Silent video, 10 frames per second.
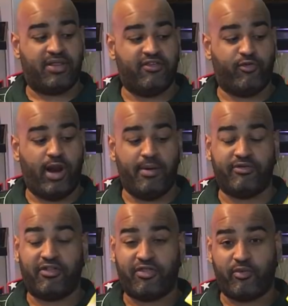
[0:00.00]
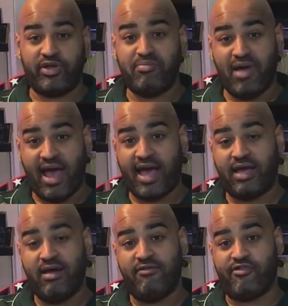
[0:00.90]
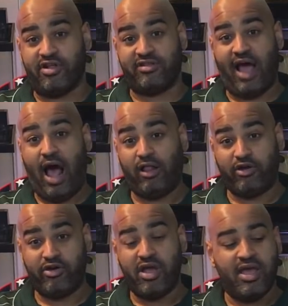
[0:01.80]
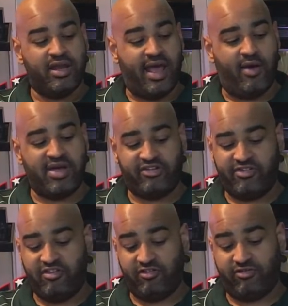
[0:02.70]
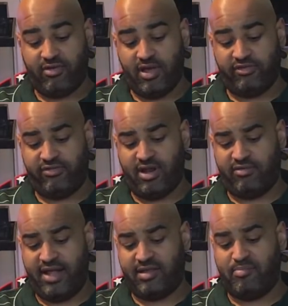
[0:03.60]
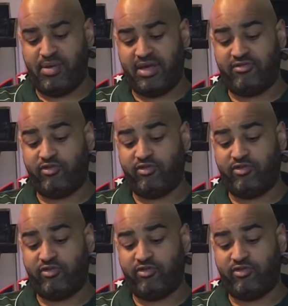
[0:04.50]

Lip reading: this one up. It was a 3-pack for $1. Now each of these is, not the biggest